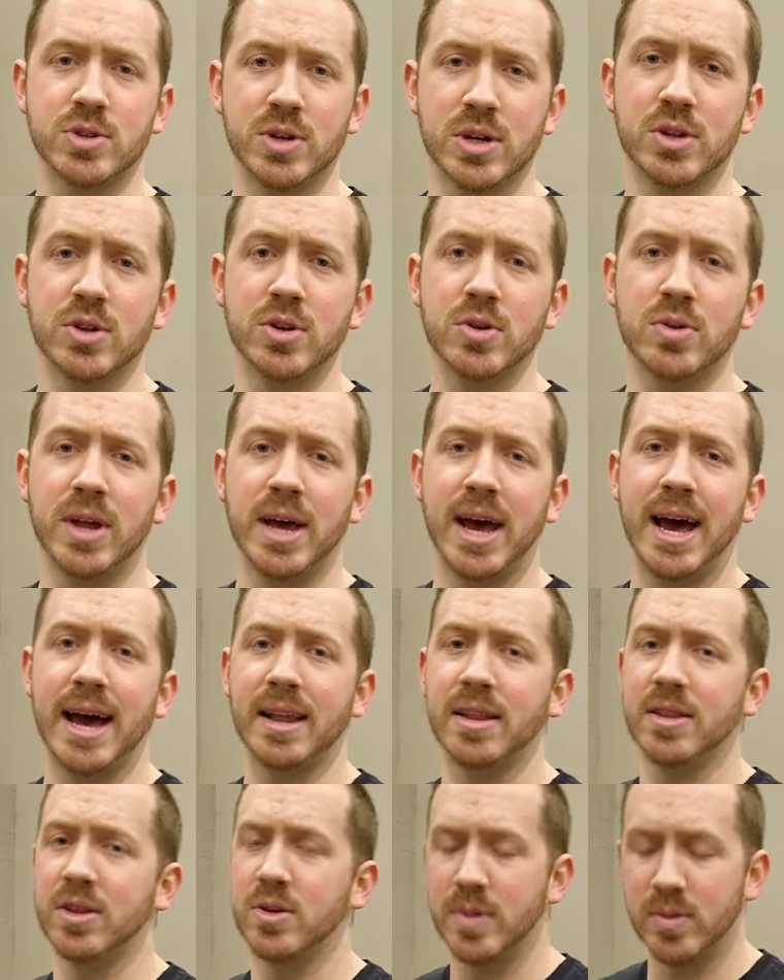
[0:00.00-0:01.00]
you can do to
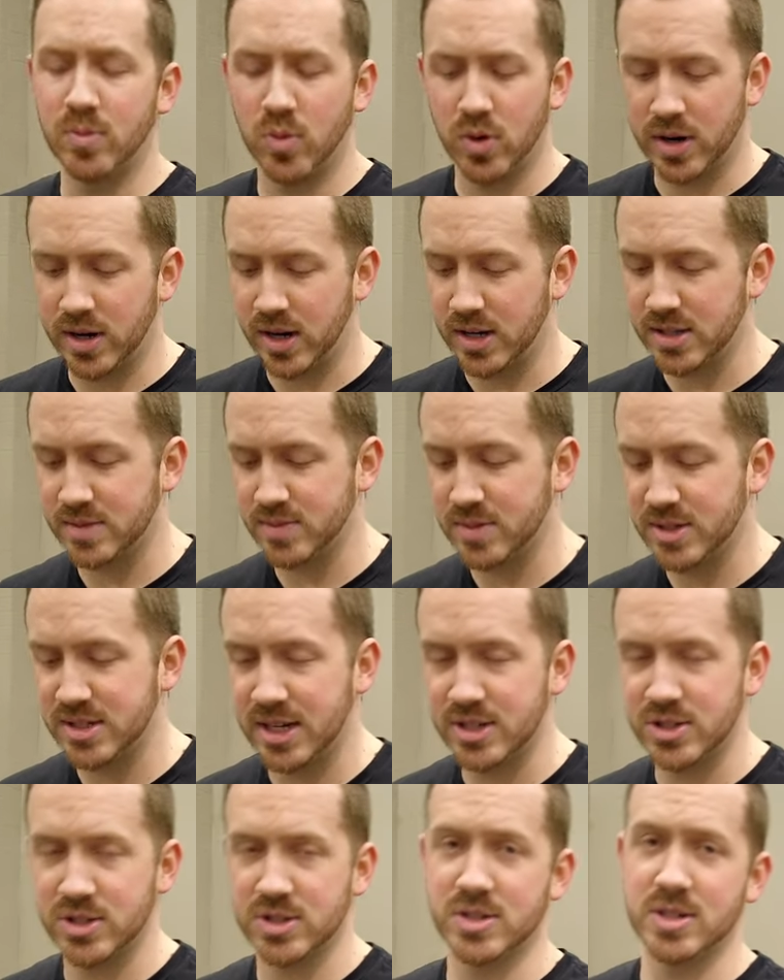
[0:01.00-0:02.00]
add a little bit more
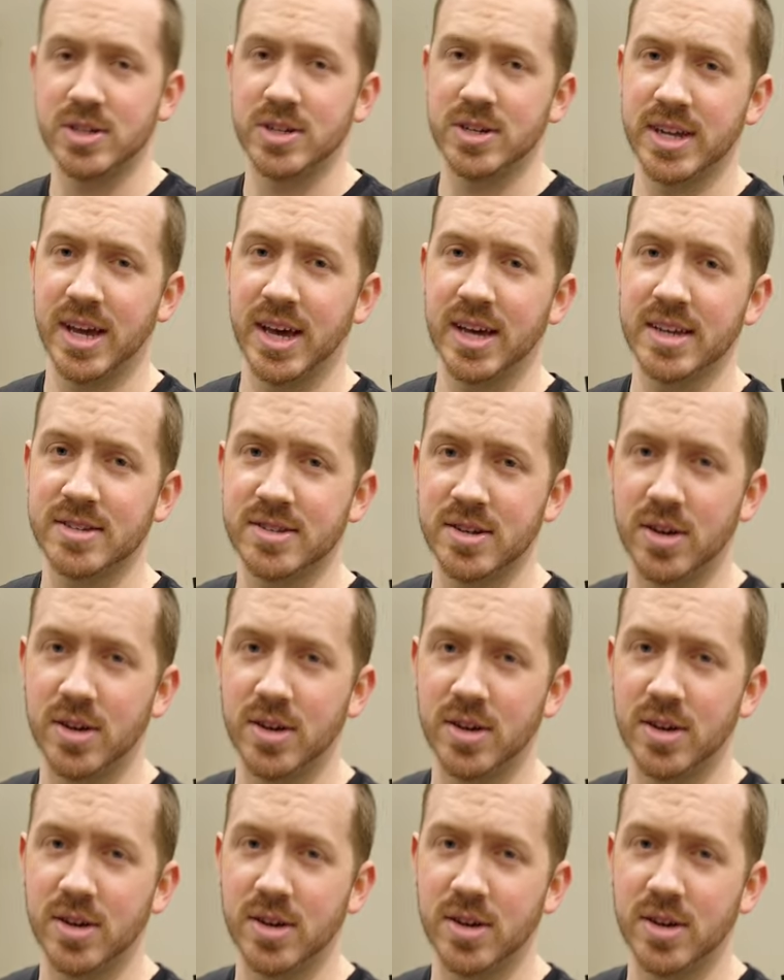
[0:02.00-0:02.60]
customization to your case.